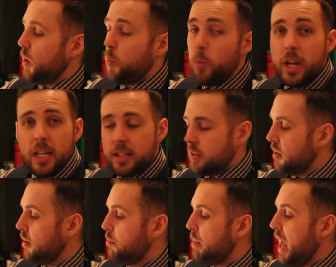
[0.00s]
Wheat
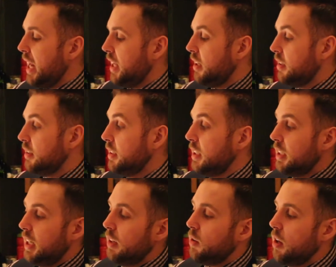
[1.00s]
Belly,
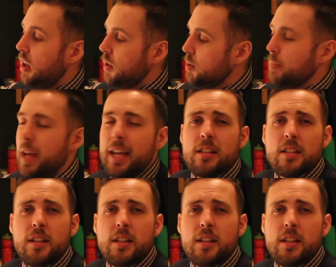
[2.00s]
and look at all those bagels.